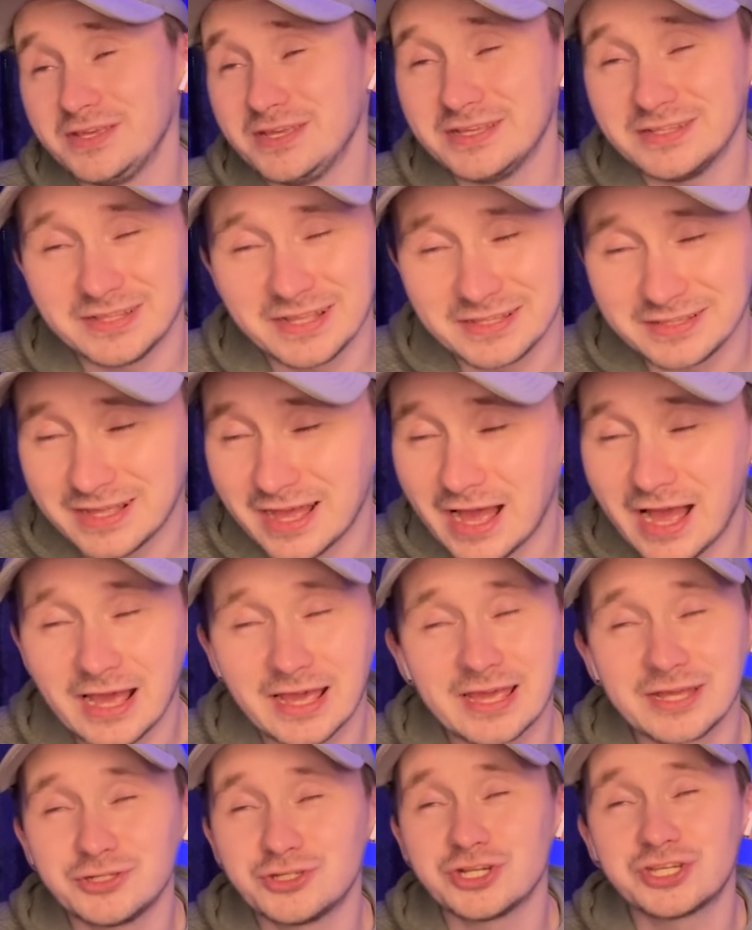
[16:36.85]
Like, I
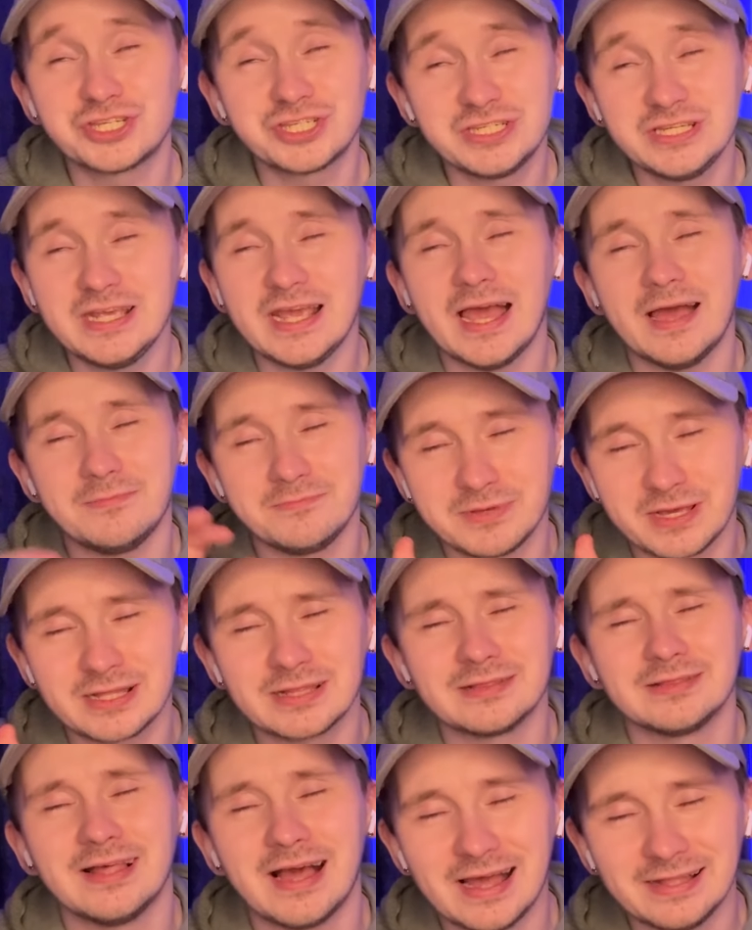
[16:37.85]
can just see him
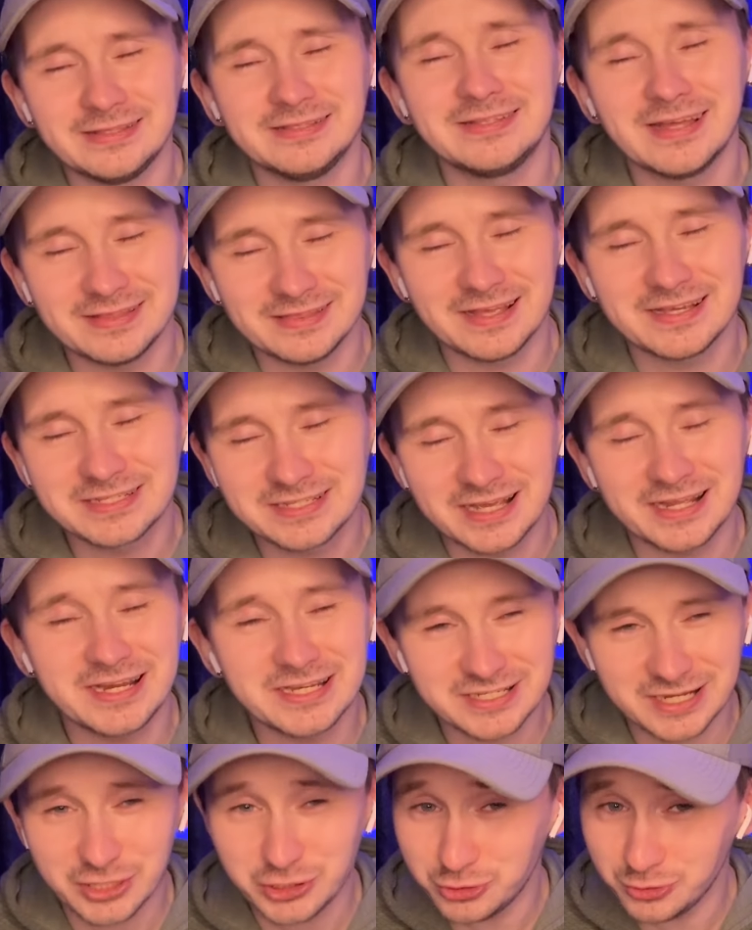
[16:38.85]
getting landed in this kind of
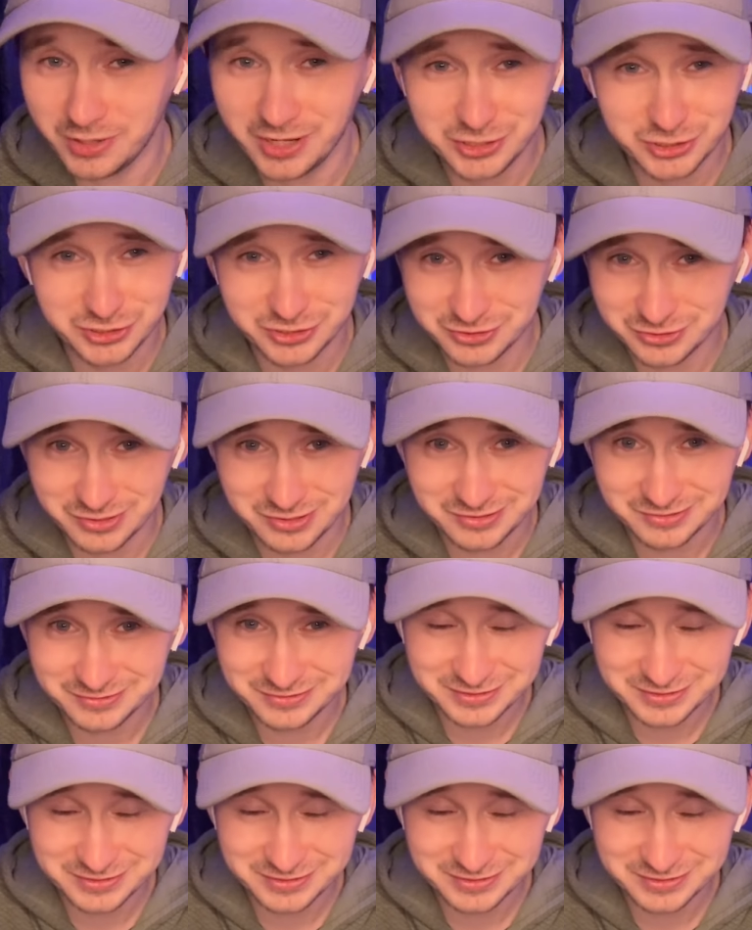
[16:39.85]
situation, though.